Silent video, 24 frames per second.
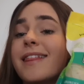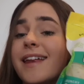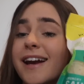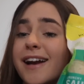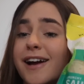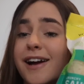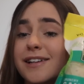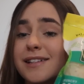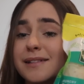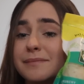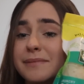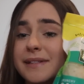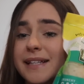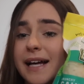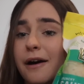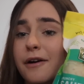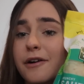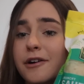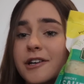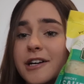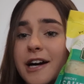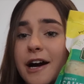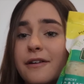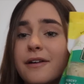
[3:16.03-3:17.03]
Then I got some
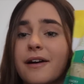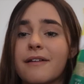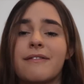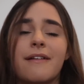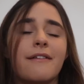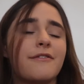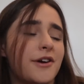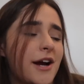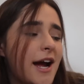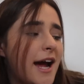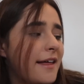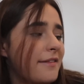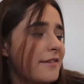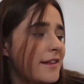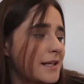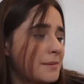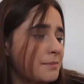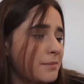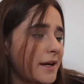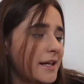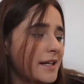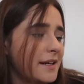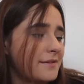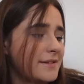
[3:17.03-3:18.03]
sauerkraut. I've never had this
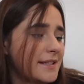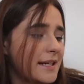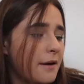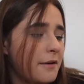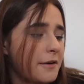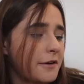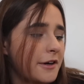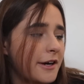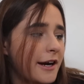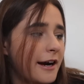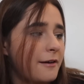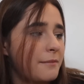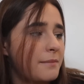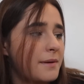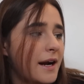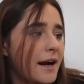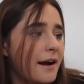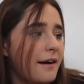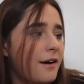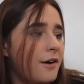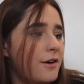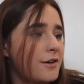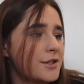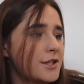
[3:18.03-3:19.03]
brand of sauerkraut, but
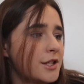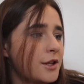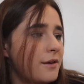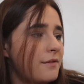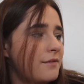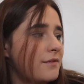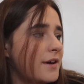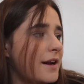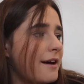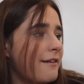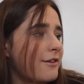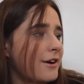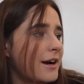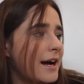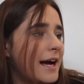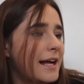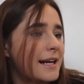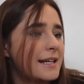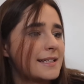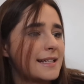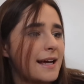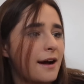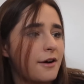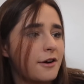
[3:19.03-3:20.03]
I also have never
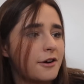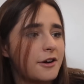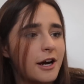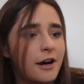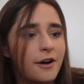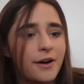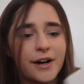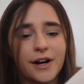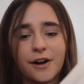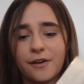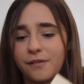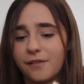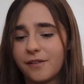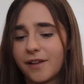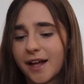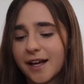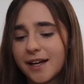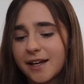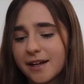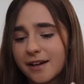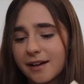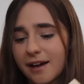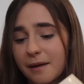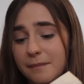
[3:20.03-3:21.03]
had sauerkraut I don't
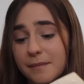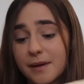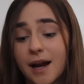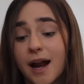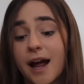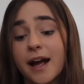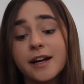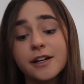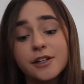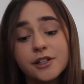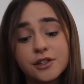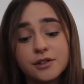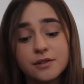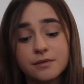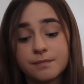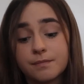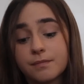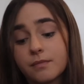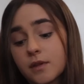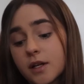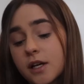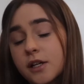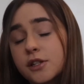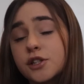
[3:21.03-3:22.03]
like. I mean, I could
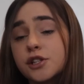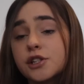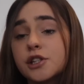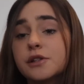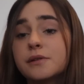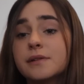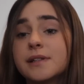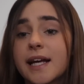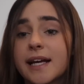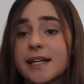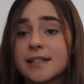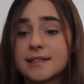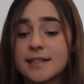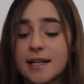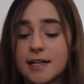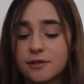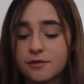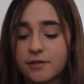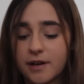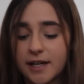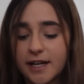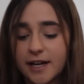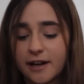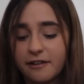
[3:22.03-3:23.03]
just, let's just do a taste
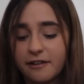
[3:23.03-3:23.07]
test right